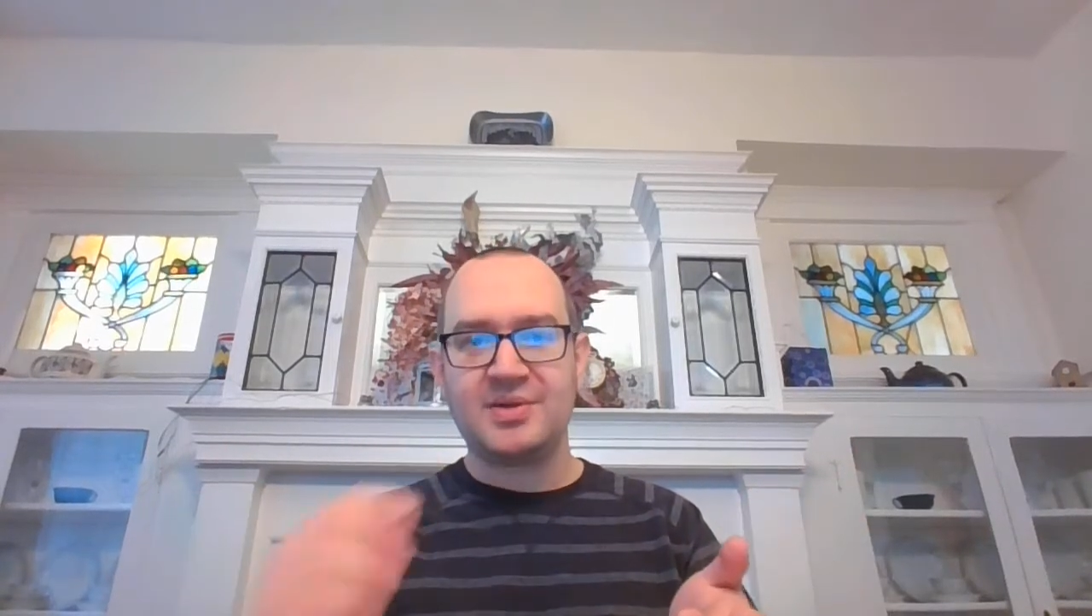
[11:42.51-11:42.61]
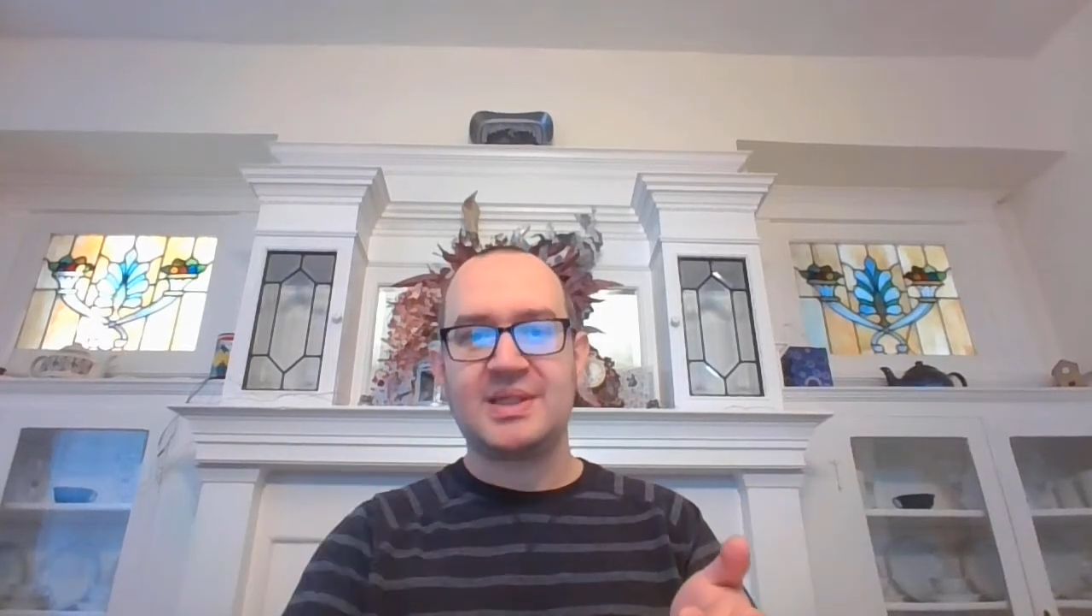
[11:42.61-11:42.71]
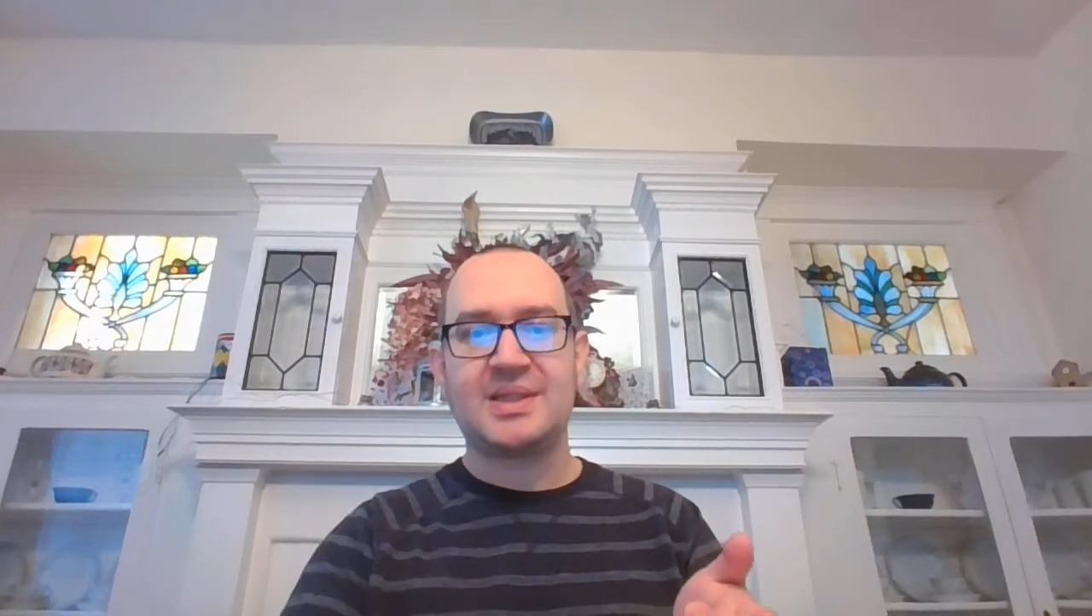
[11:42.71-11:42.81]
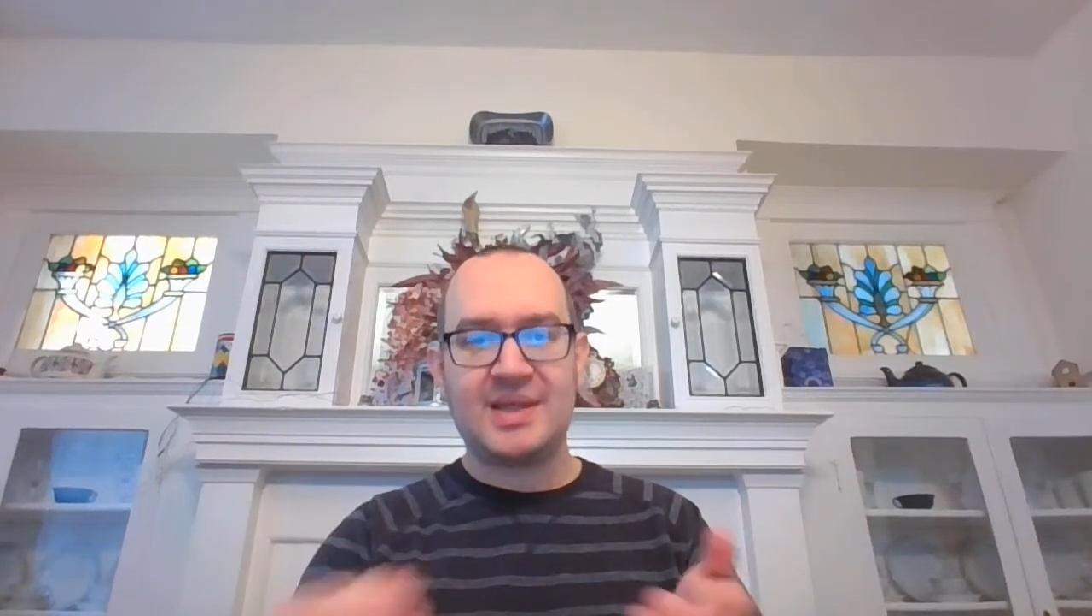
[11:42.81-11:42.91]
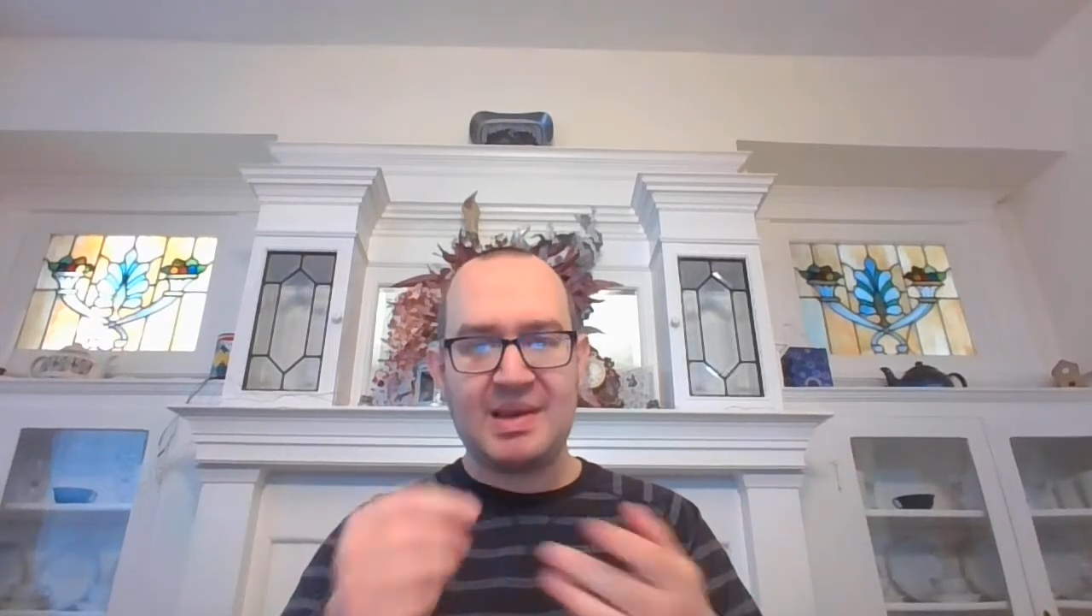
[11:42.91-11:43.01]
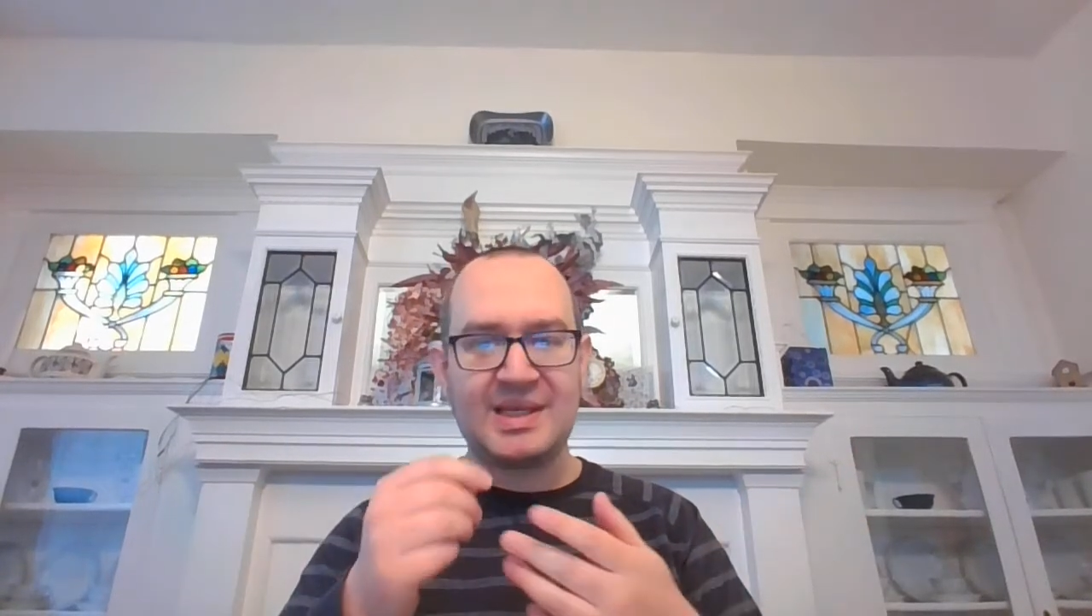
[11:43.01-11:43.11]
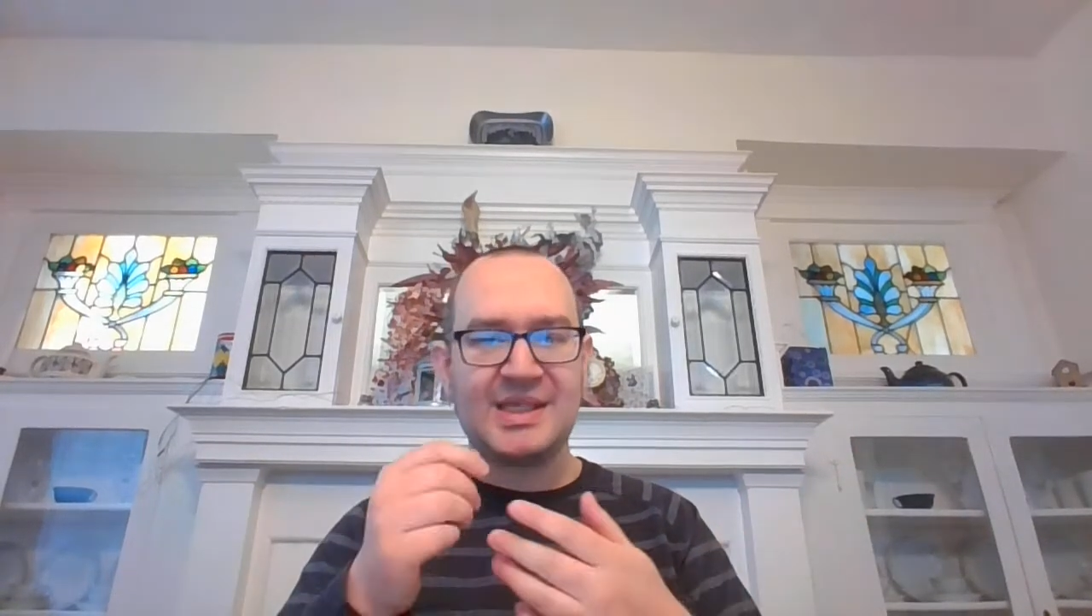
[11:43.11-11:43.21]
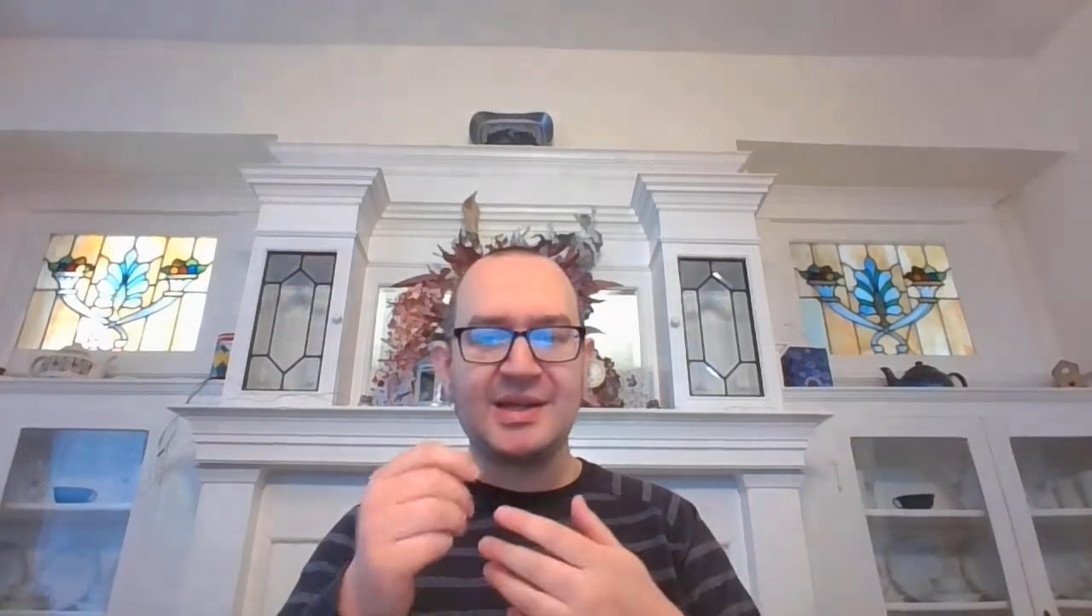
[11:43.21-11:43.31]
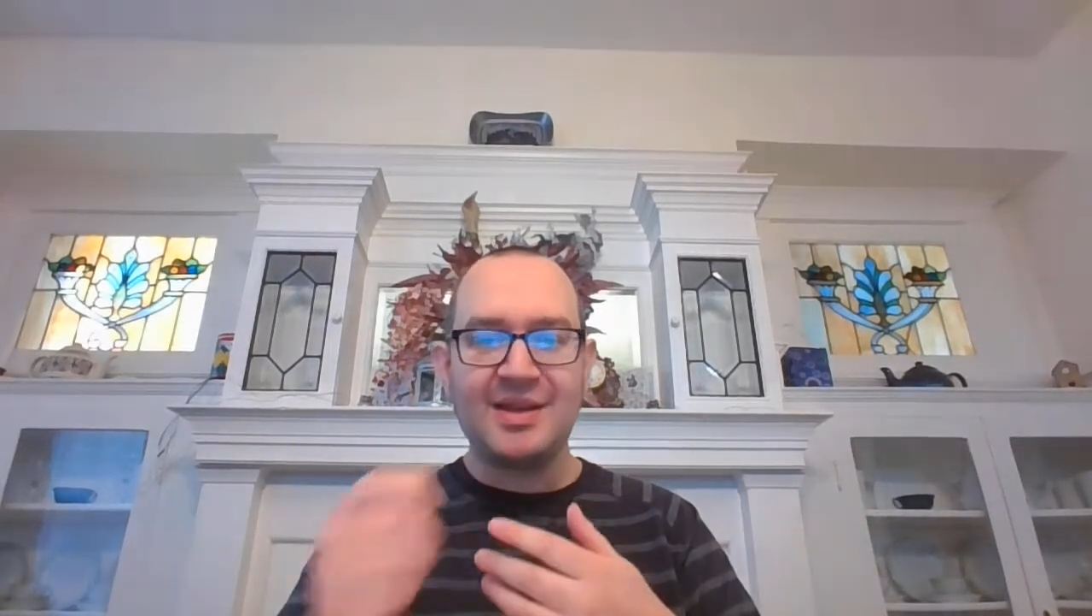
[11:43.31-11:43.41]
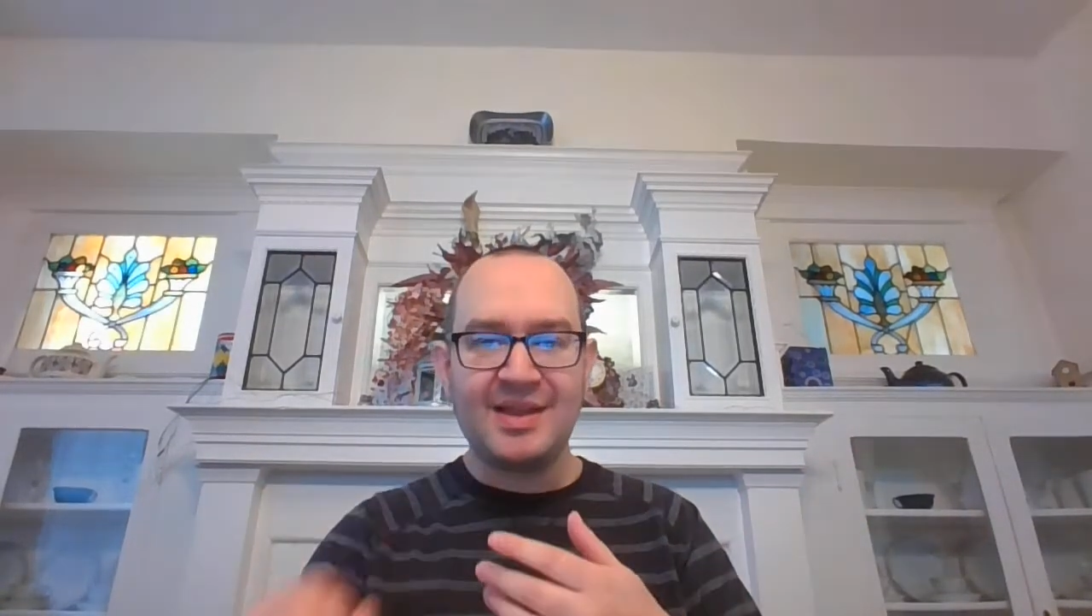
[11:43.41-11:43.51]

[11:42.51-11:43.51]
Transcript: sending